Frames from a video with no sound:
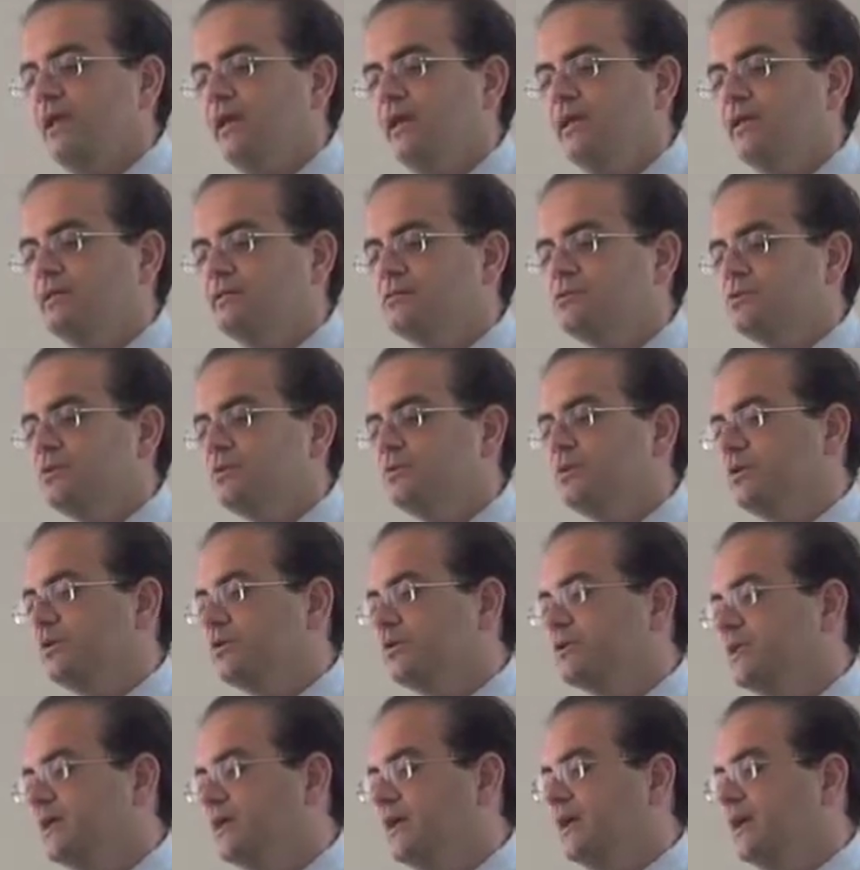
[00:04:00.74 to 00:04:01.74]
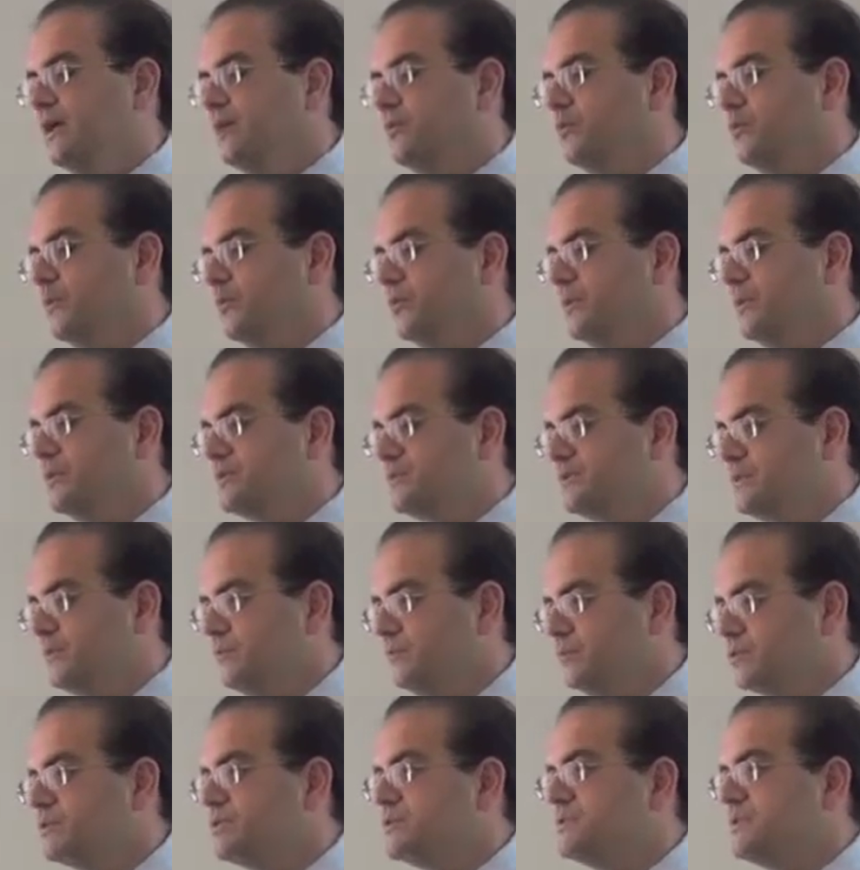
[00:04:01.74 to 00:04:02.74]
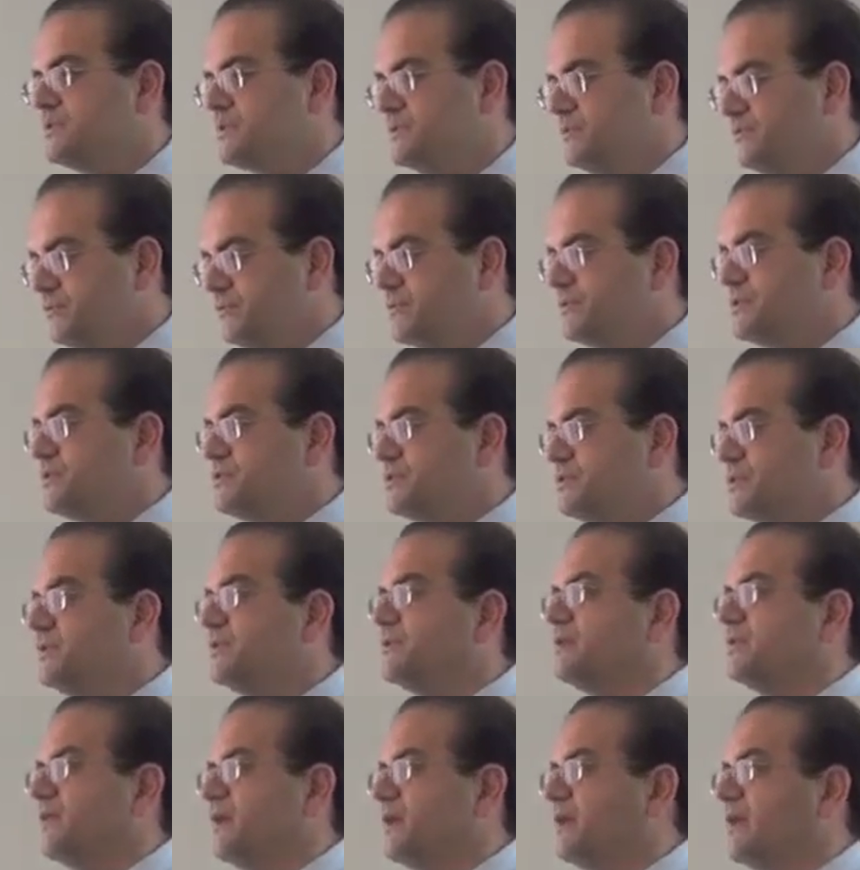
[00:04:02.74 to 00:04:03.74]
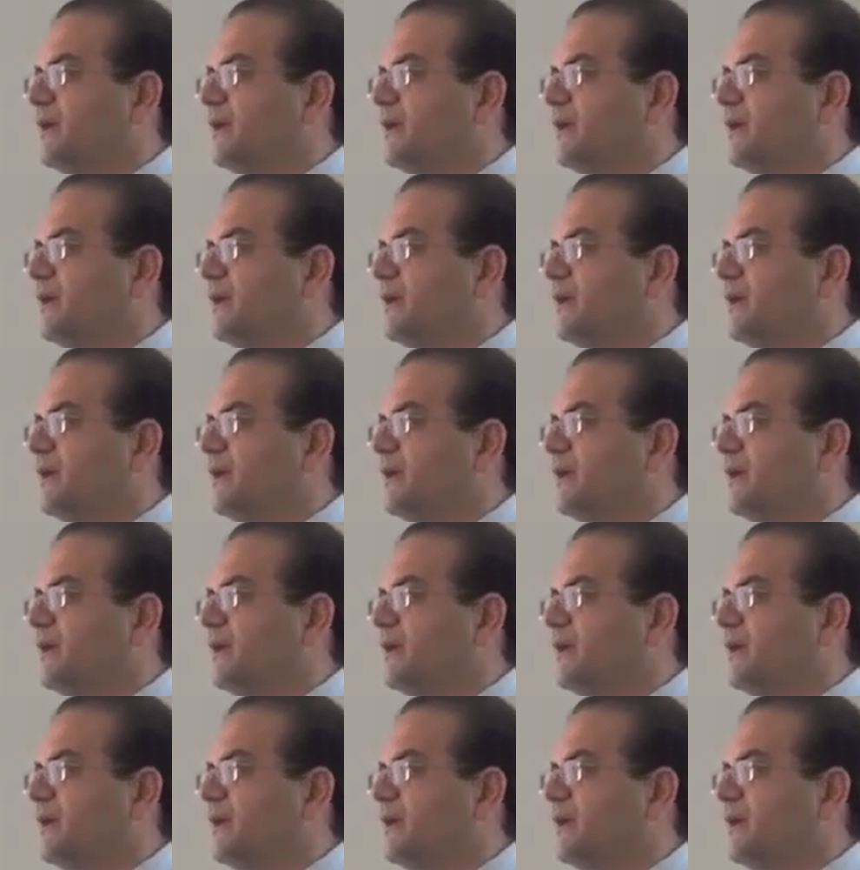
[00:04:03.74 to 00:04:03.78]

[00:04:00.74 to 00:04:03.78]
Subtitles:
And so currently I work as an emergency physician.